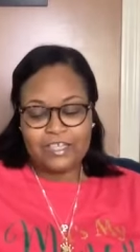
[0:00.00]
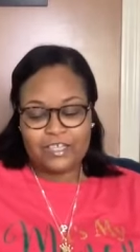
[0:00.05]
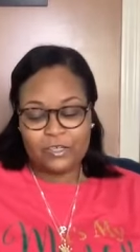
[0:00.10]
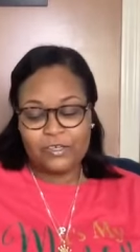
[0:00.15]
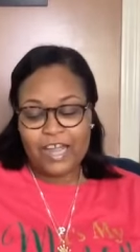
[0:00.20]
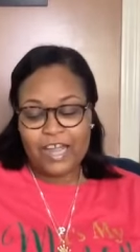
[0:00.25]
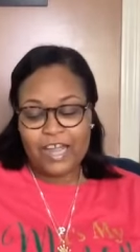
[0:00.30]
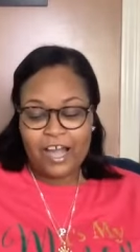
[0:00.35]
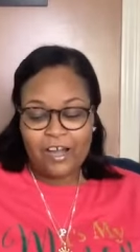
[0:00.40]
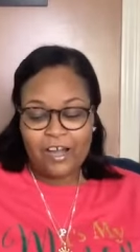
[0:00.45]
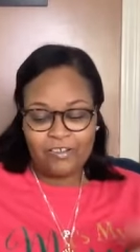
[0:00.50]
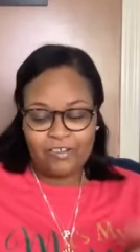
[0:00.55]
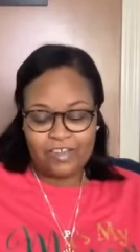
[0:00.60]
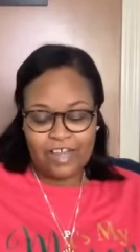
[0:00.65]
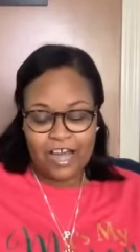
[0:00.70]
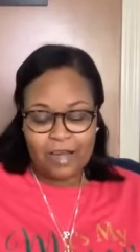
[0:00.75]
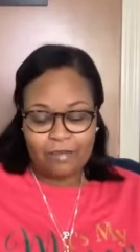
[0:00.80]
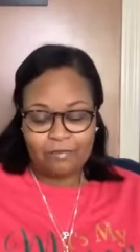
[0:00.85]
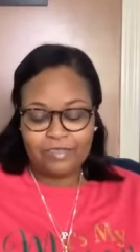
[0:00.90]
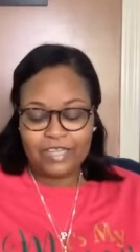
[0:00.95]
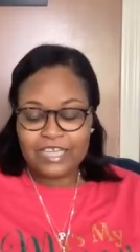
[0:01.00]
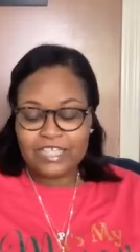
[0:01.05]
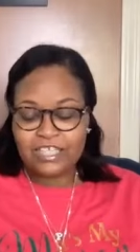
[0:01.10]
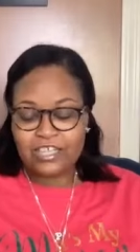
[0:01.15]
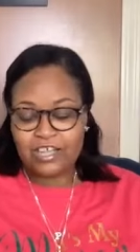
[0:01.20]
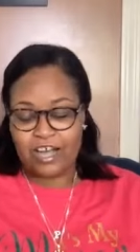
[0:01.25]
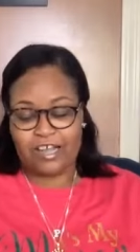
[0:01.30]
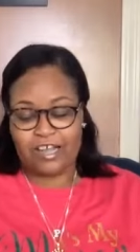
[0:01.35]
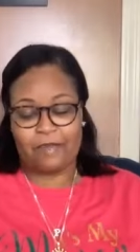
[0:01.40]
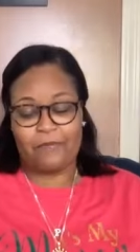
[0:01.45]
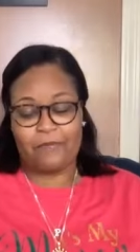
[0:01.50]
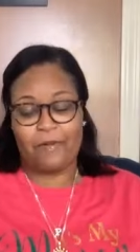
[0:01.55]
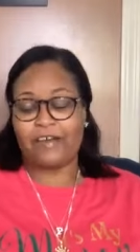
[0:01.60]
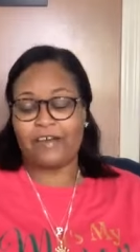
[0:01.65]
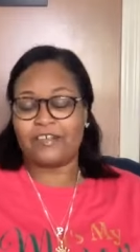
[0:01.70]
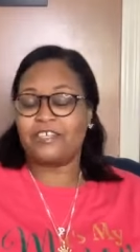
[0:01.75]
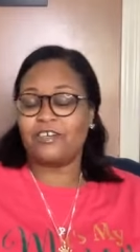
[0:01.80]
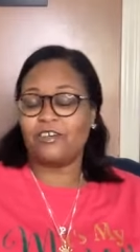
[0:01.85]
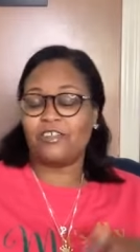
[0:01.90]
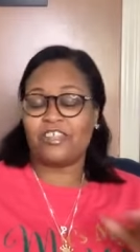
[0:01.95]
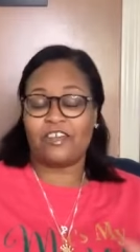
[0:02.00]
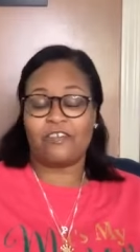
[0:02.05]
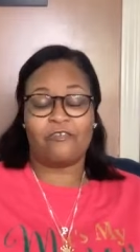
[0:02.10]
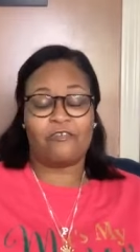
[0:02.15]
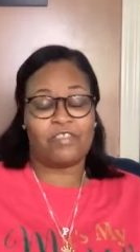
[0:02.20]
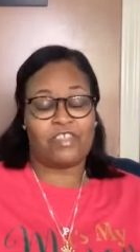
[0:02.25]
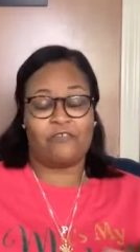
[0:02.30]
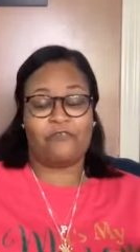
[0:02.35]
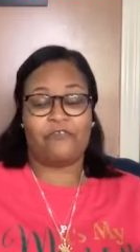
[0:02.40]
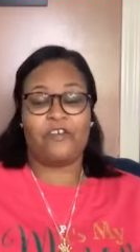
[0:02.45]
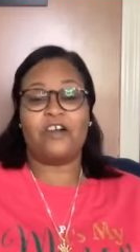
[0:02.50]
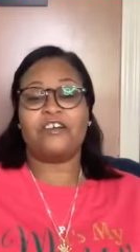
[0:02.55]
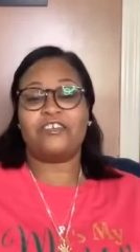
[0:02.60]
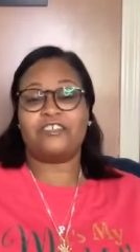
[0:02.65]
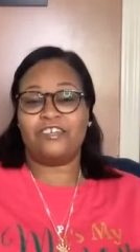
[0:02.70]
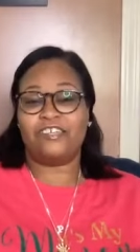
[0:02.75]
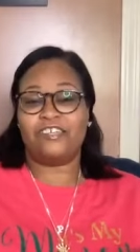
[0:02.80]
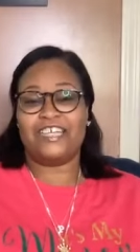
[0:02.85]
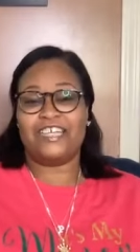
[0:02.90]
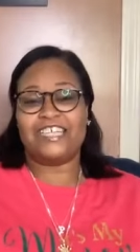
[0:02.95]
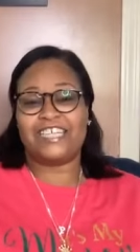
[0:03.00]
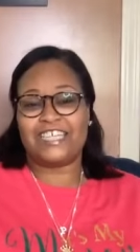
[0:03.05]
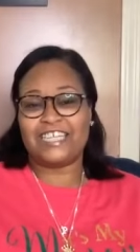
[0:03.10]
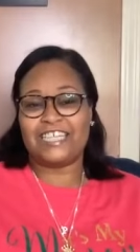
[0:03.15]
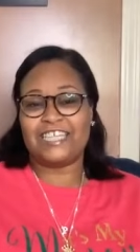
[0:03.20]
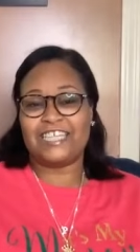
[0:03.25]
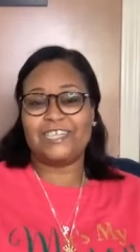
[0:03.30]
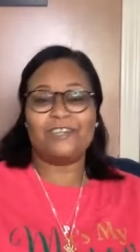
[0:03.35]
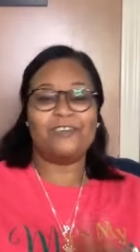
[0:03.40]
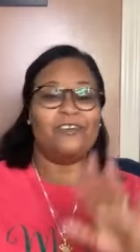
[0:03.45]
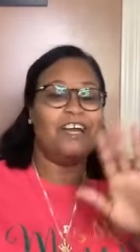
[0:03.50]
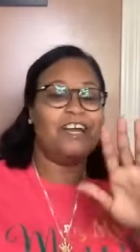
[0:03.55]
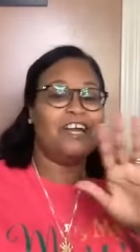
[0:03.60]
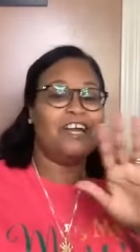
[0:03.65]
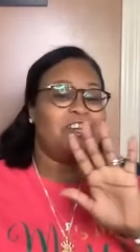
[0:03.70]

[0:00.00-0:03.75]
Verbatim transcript: So now um, let's talk about, so the, the folks are listening to,